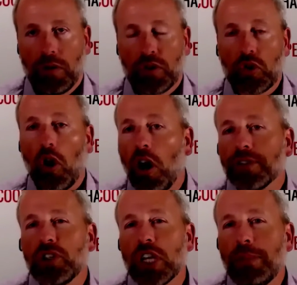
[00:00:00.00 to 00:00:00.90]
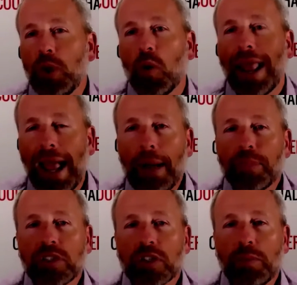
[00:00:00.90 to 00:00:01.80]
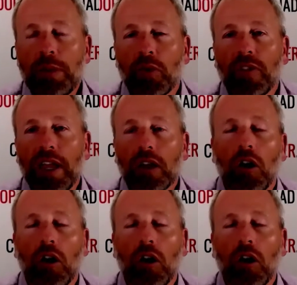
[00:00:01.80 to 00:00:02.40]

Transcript: So often, Jamie, what happens is people think,